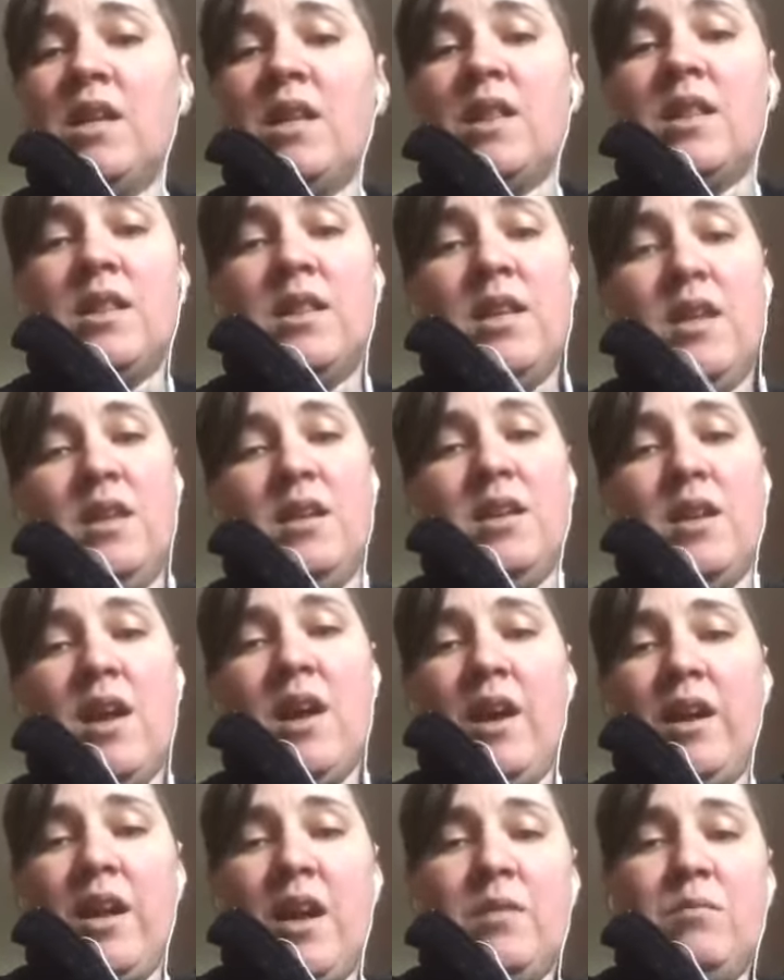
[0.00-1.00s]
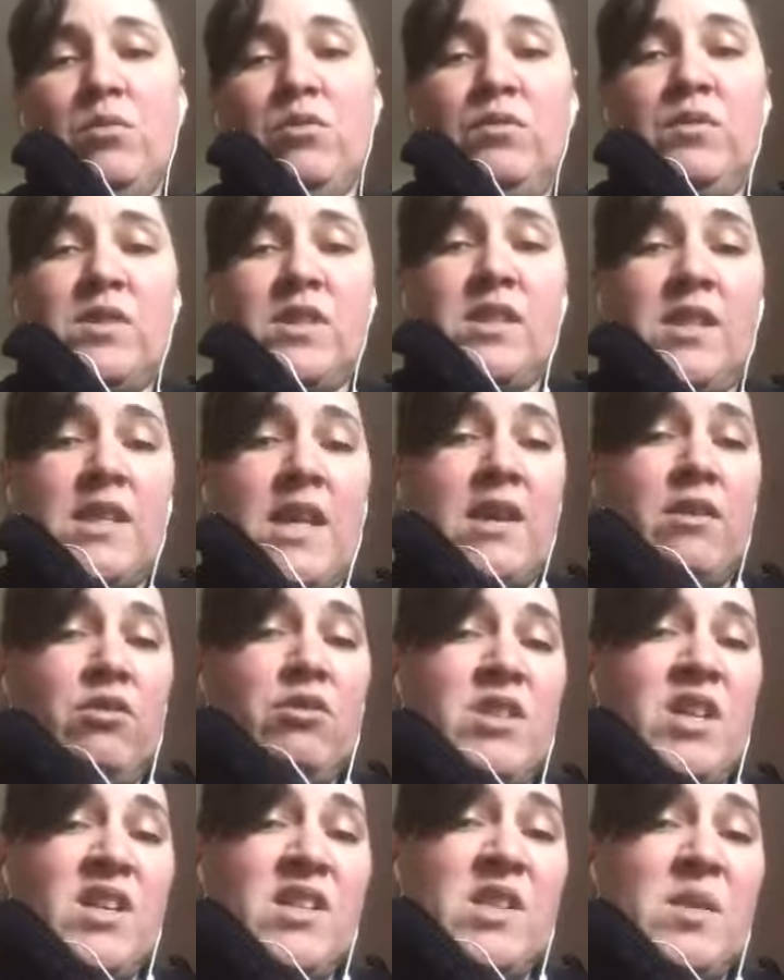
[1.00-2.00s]
then I got moved to Statler
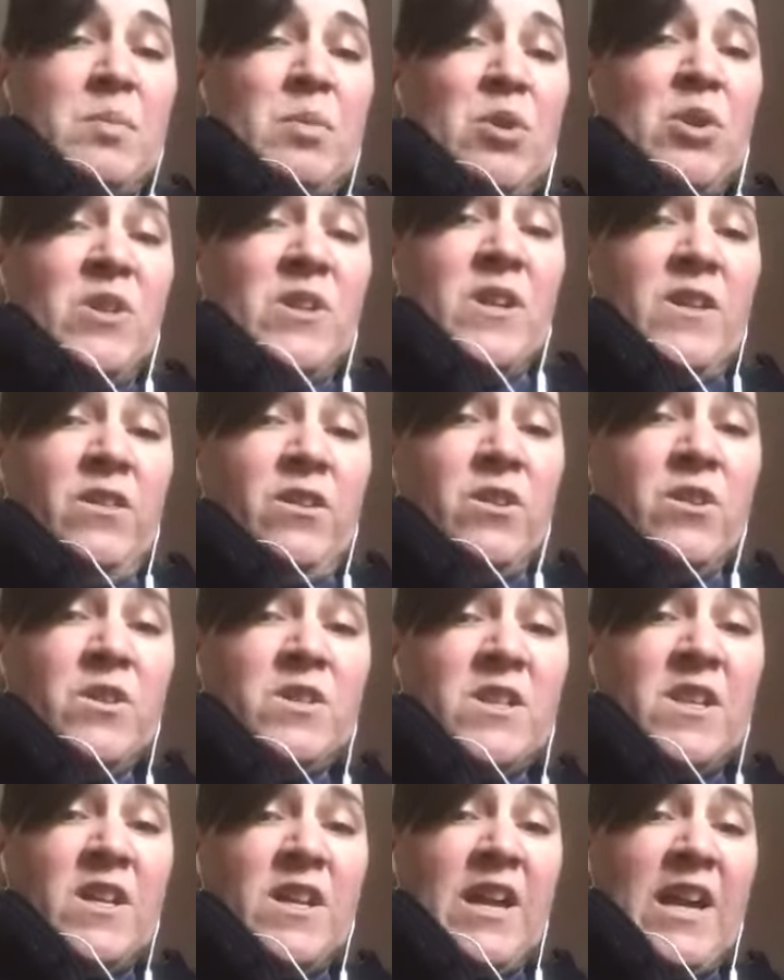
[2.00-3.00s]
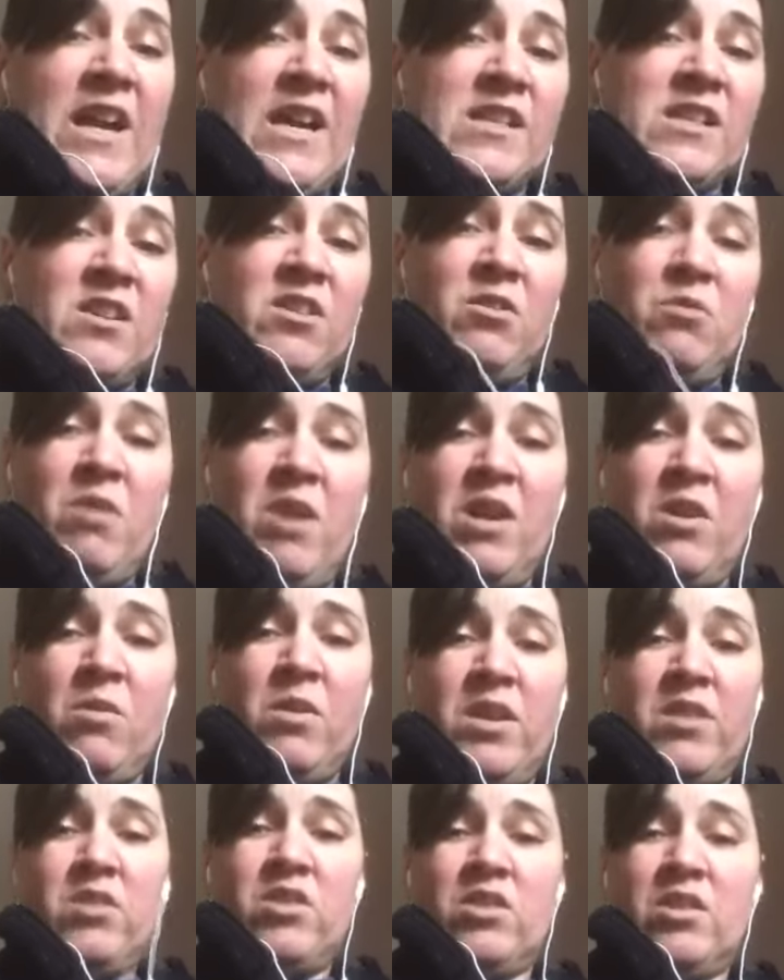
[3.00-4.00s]
Tech Support, and I learned to ask the right
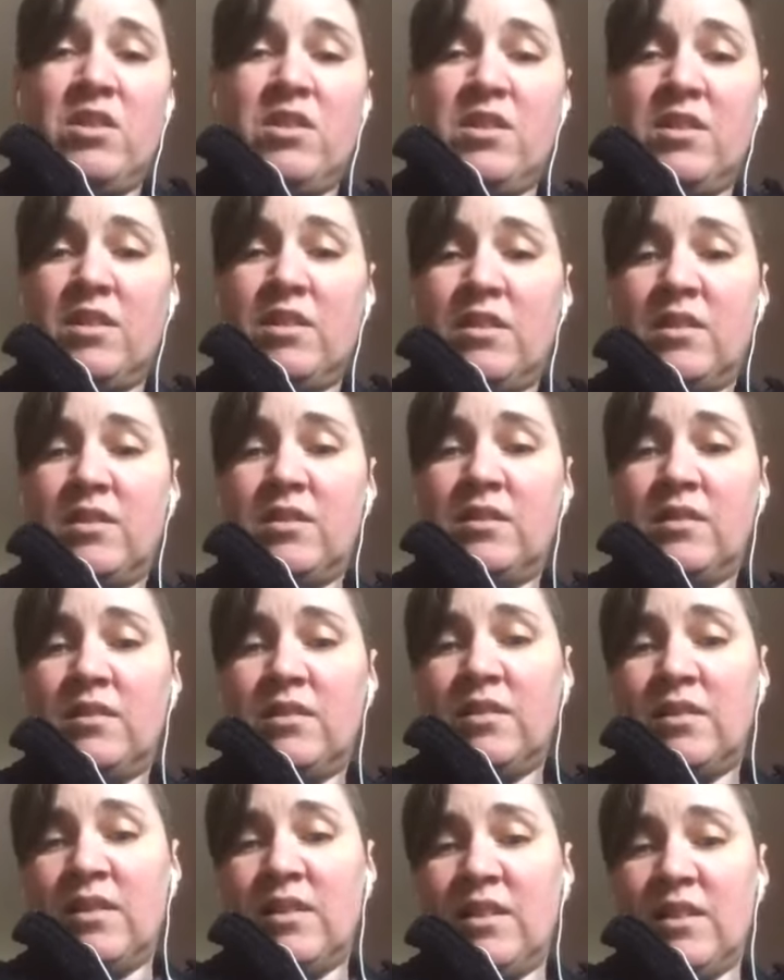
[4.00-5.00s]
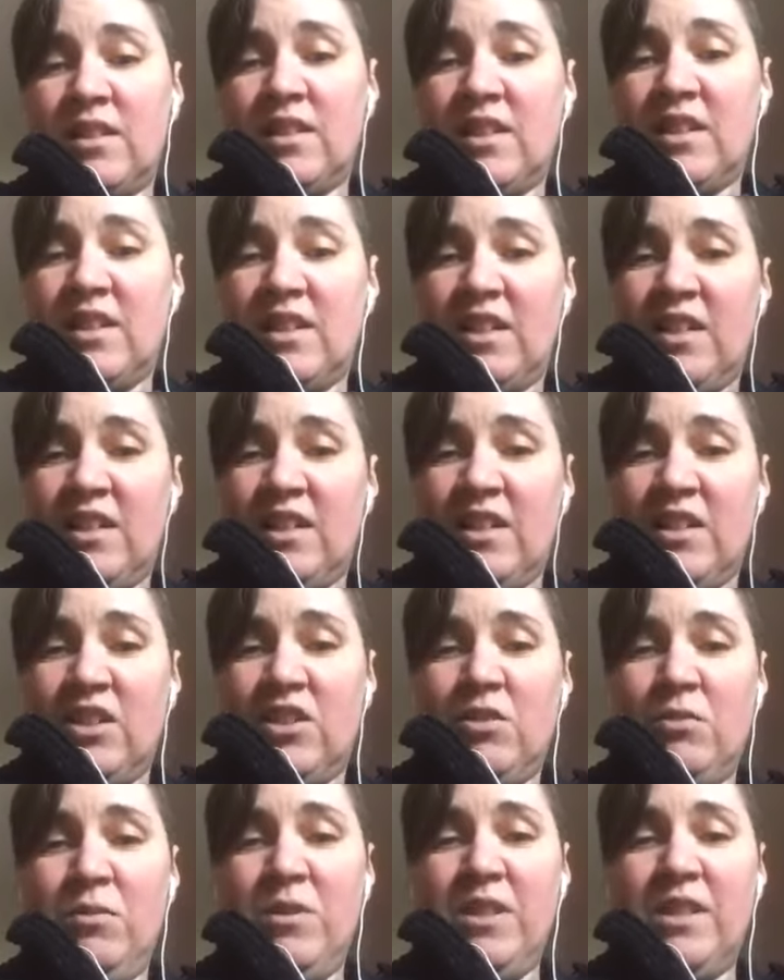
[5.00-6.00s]
questions.
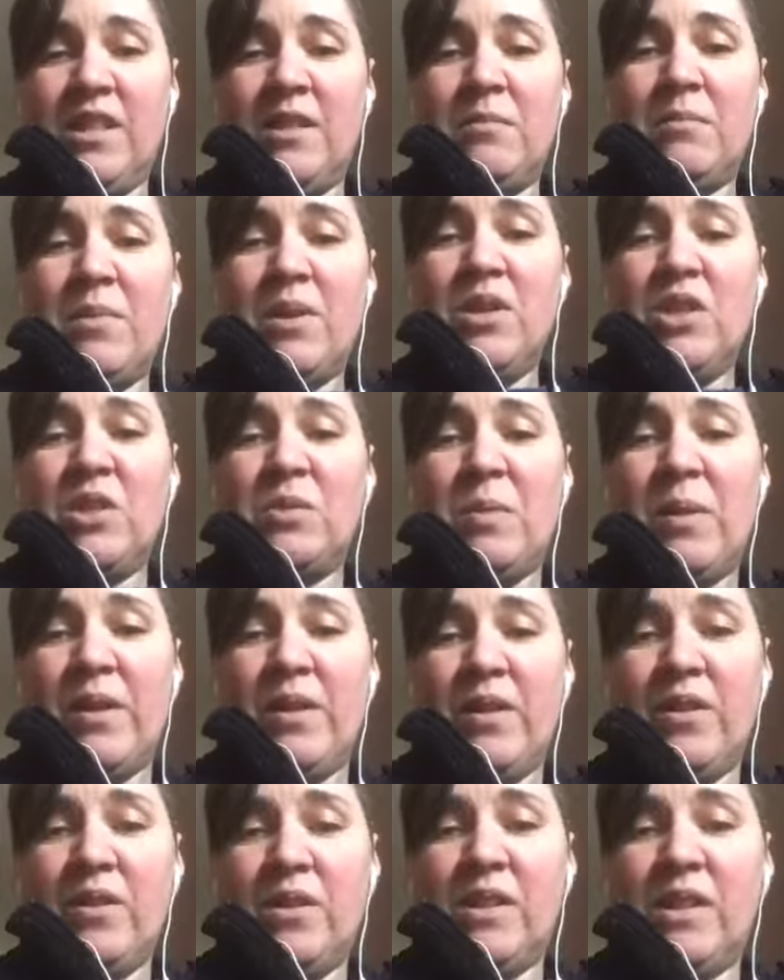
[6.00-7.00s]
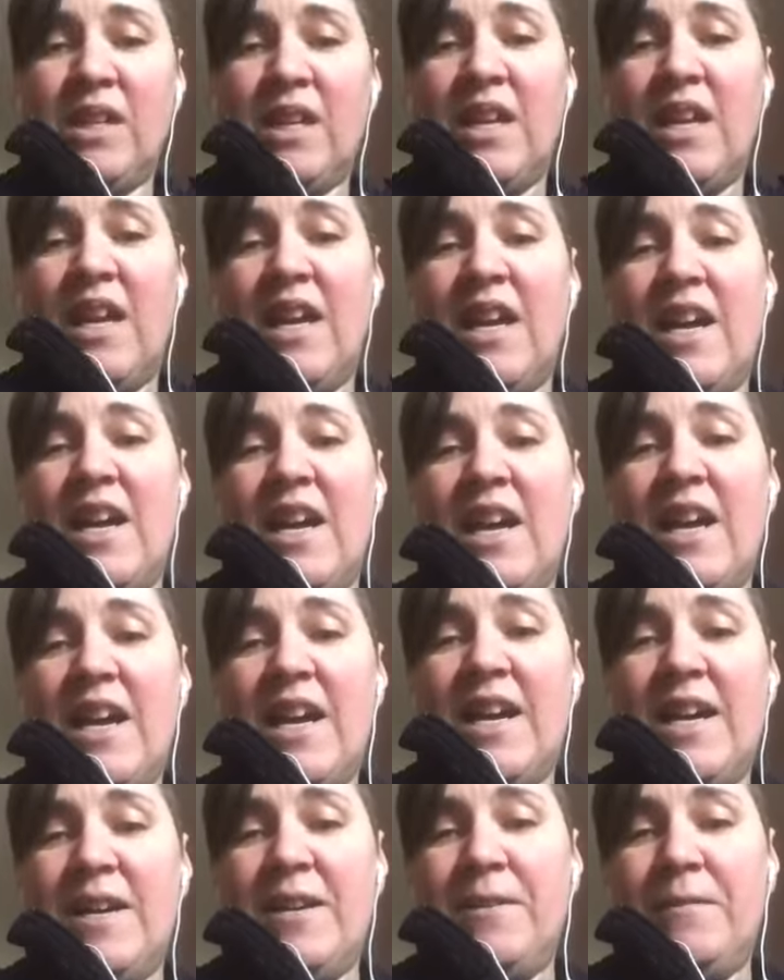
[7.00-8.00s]
Should we send marshmallows?
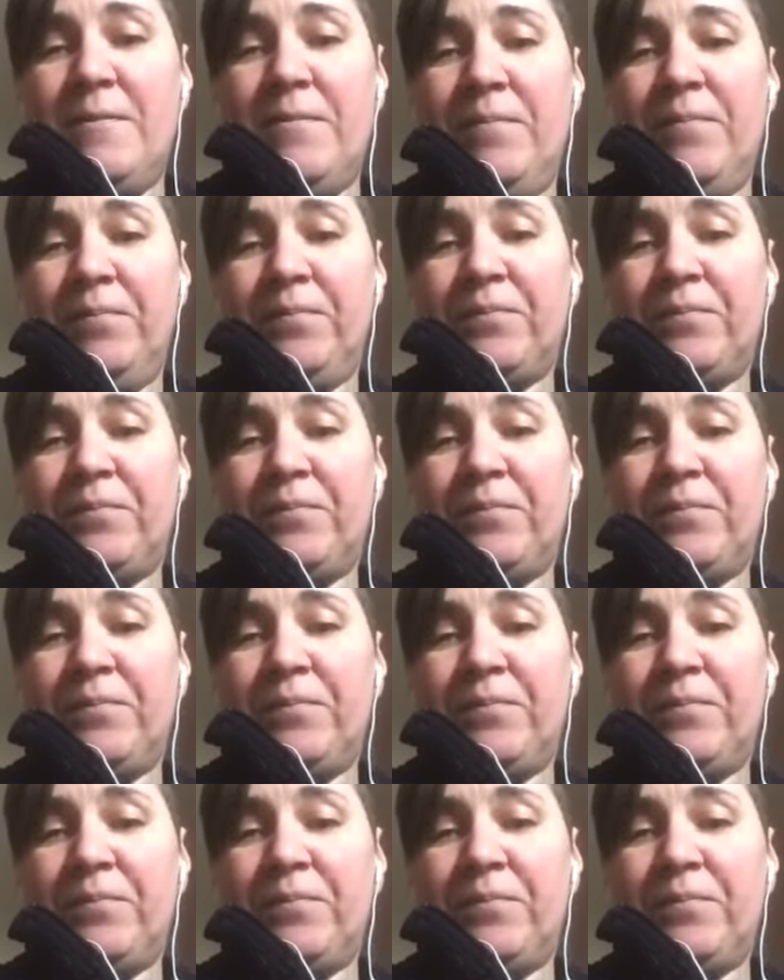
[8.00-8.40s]
Um,